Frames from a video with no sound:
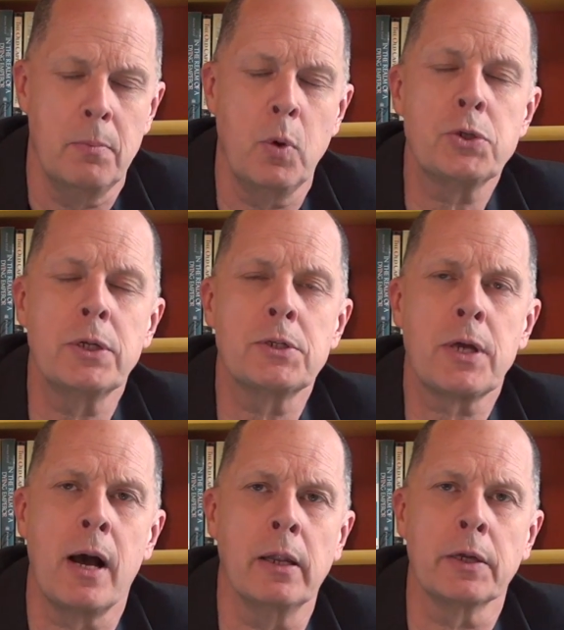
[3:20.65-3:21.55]
Bush and his
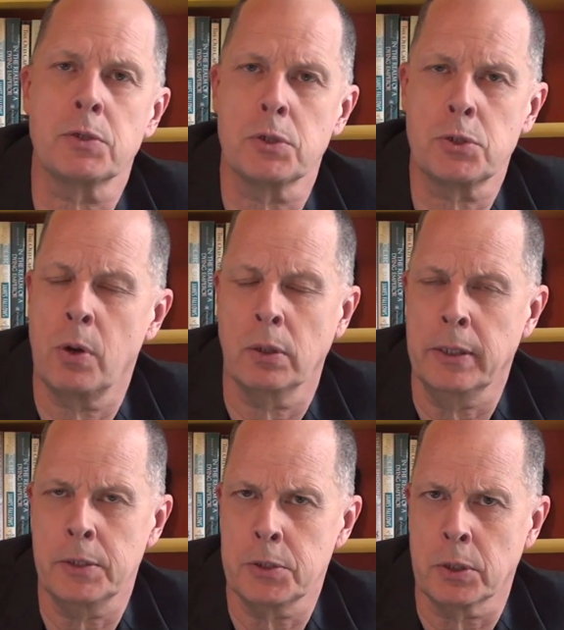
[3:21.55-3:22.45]
colleagues
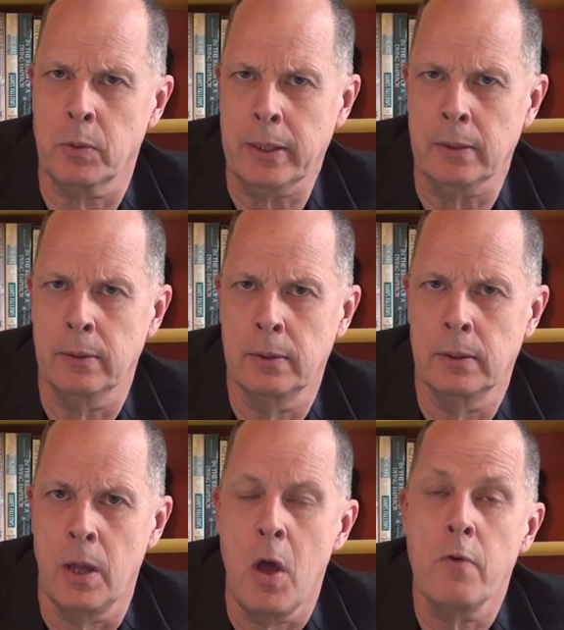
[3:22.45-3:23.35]
strongly disagreed.
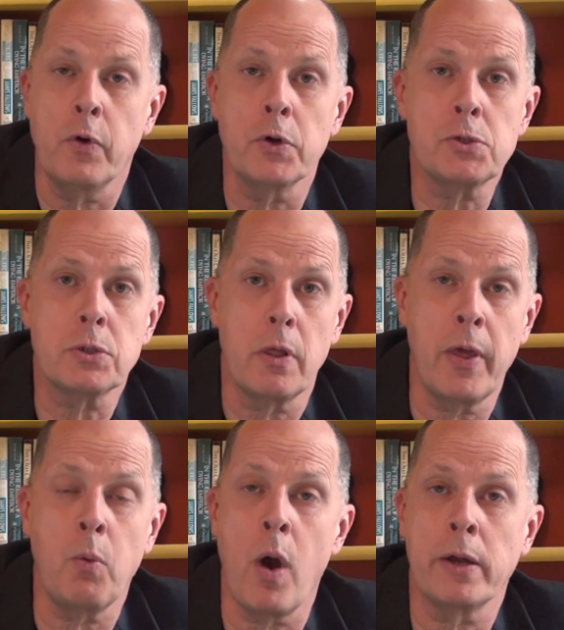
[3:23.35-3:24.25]
First,
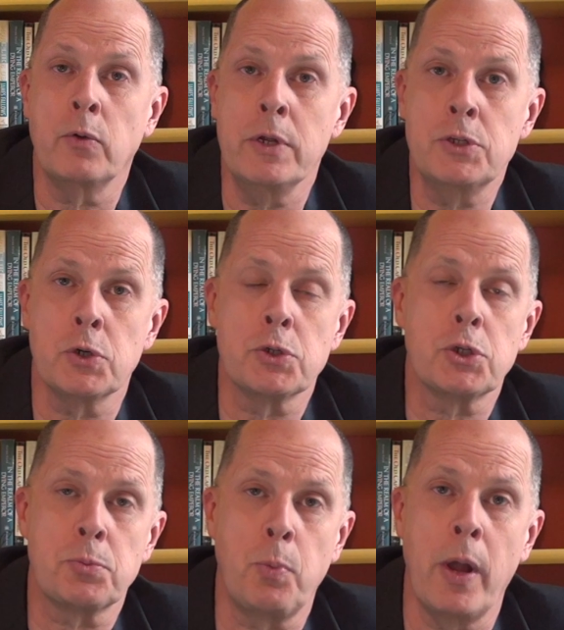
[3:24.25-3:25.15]
they wanted research
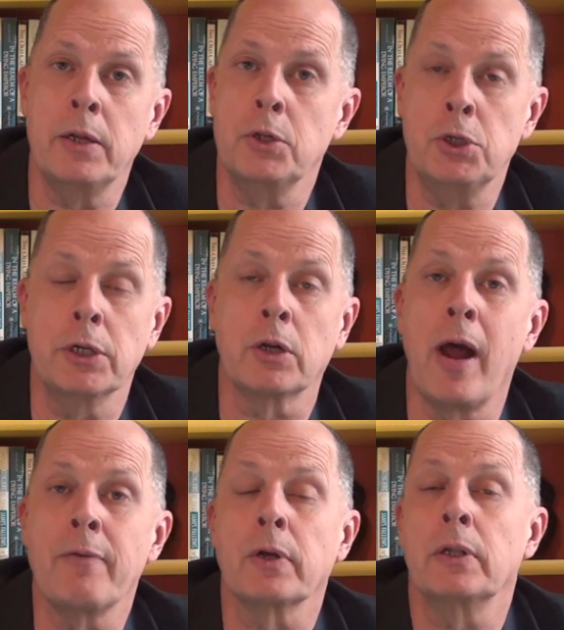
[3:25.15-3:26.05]
spread
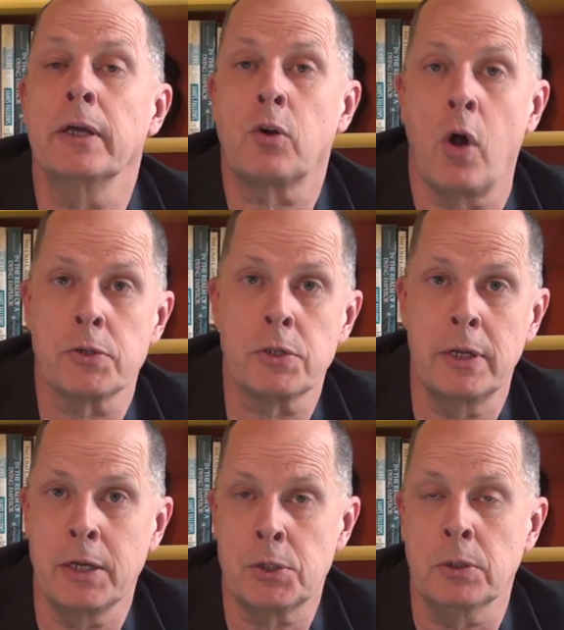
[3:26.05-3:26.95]
geographically across the
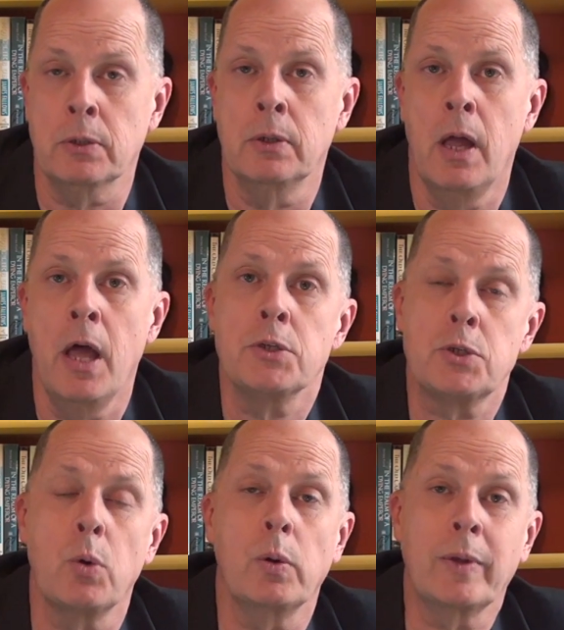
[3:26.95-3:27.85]
nation,
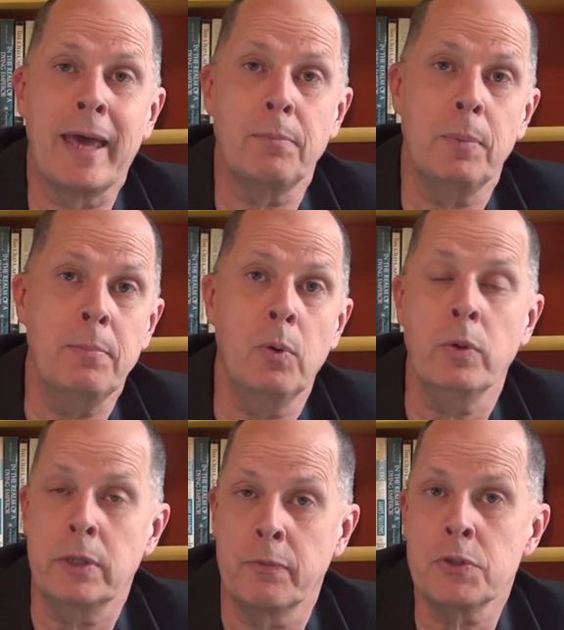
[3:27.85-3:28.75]
so it would get people
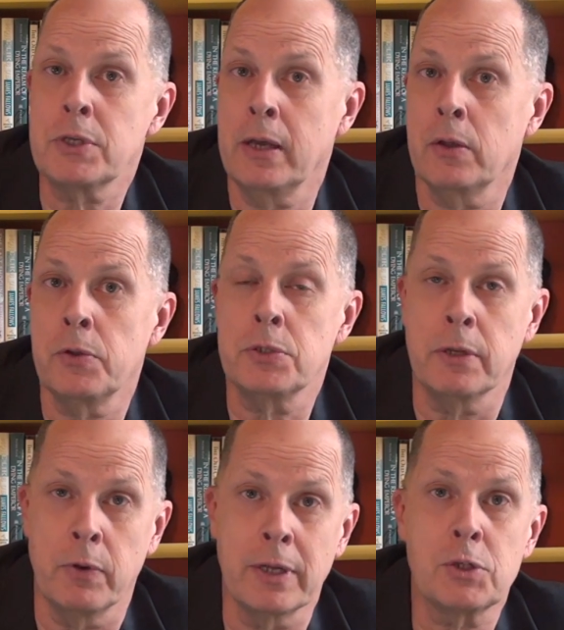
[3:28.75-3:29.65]
with different skills,
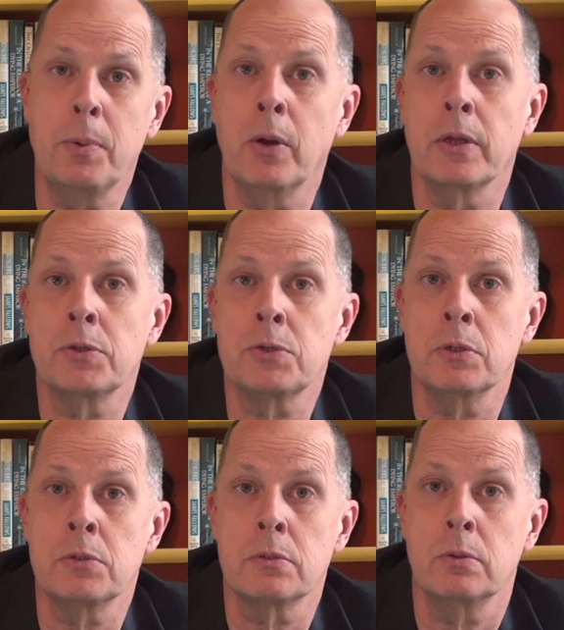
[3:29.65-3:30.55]
different
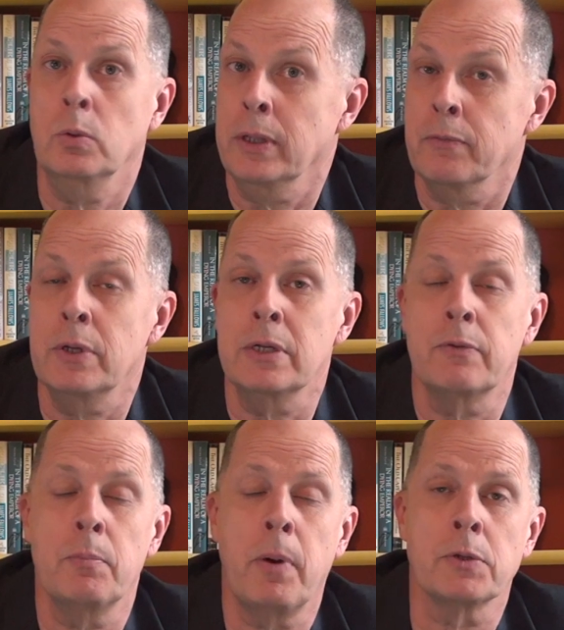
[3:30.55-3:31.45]
experiences, who lived in
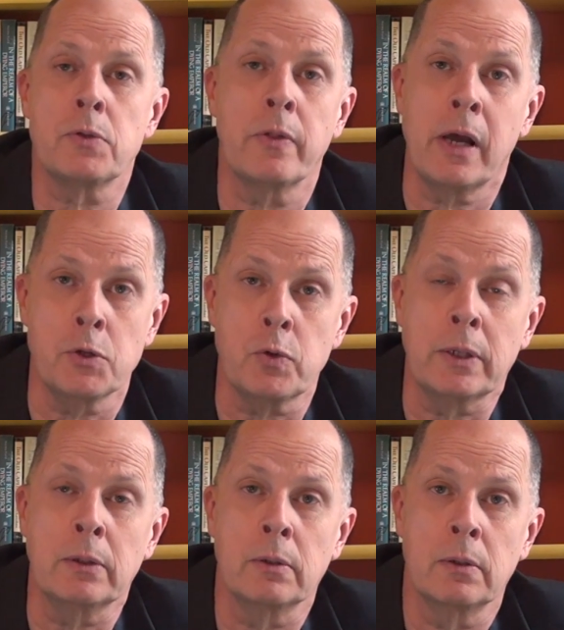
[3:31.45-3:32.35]
different parts of the country.